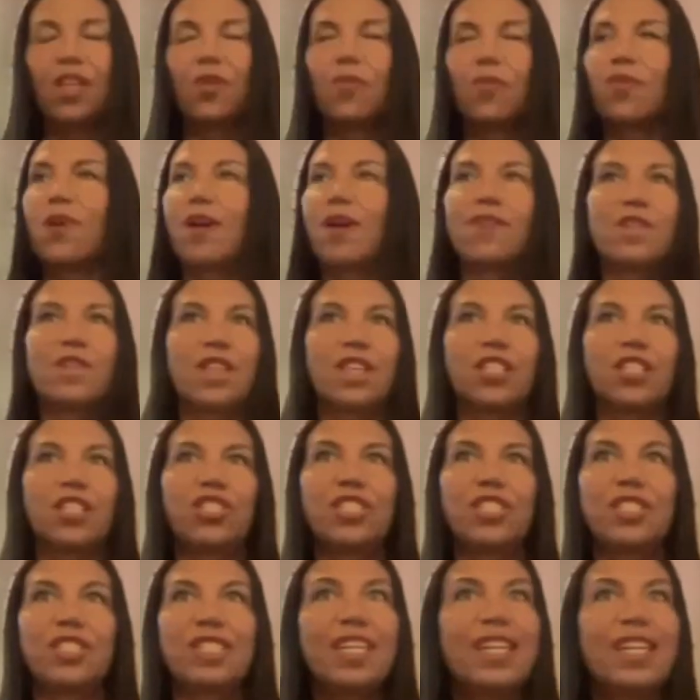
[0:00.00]
where everything
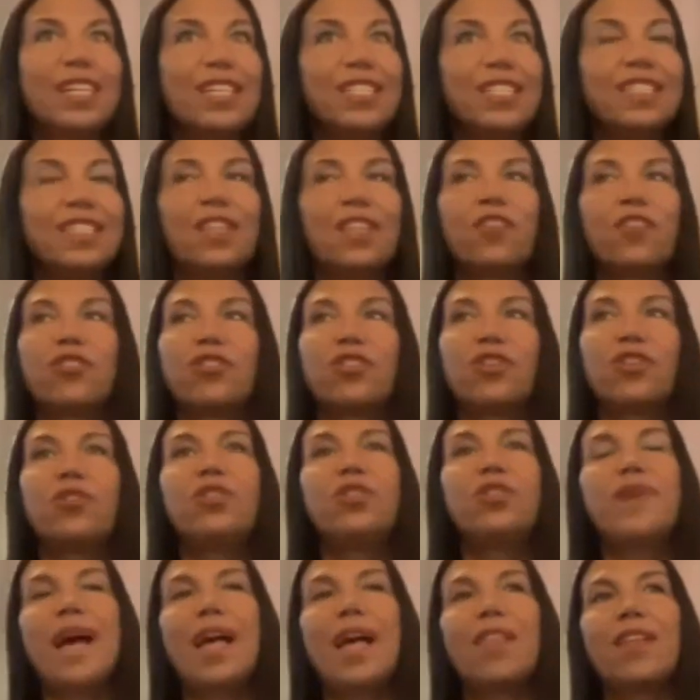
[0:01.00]
just is and there's no
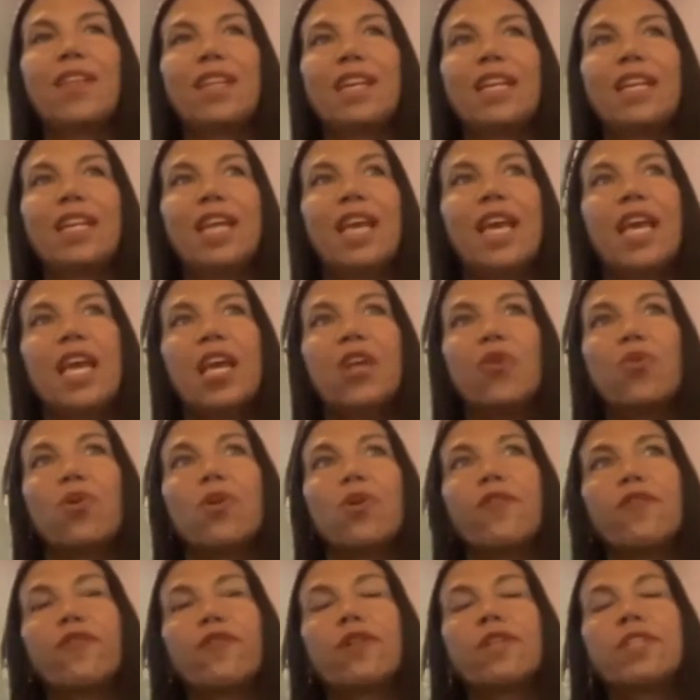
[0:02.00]
duality in
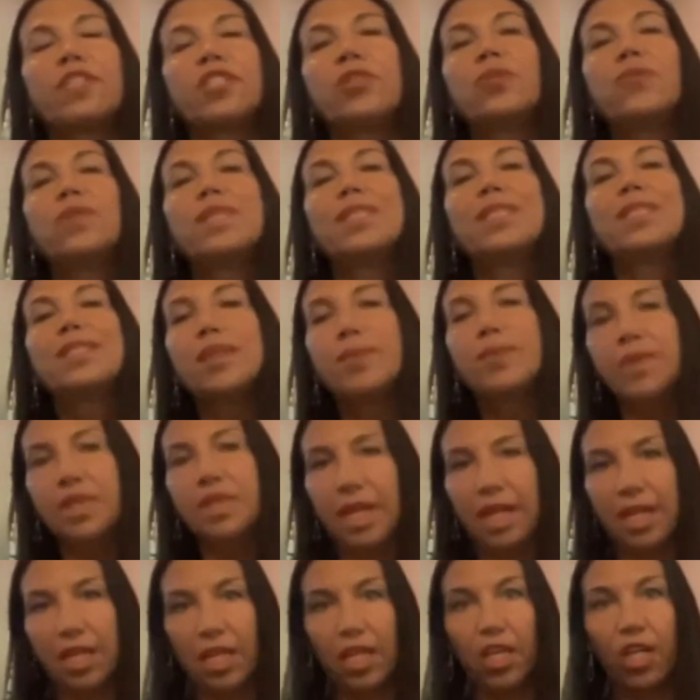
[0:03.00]
order for it to
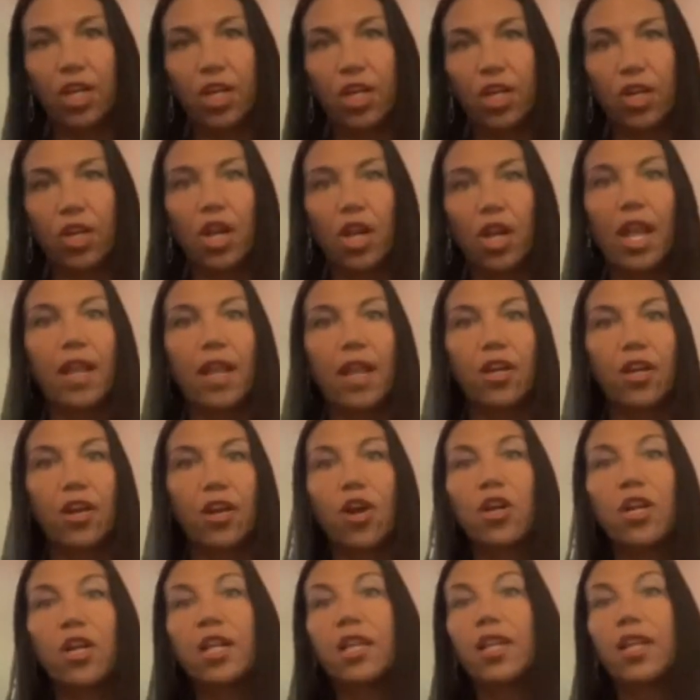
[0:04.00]
assimilate here and
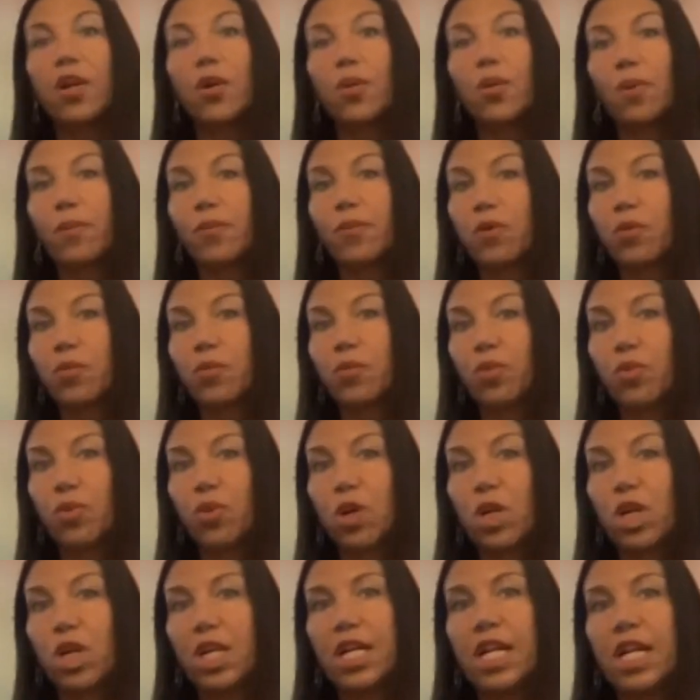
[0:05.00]
incarnate here when we're
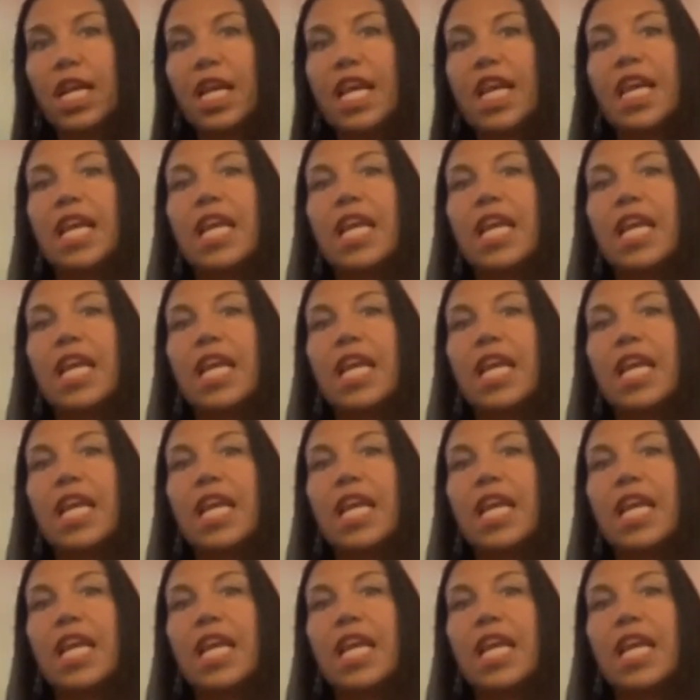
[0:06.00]
born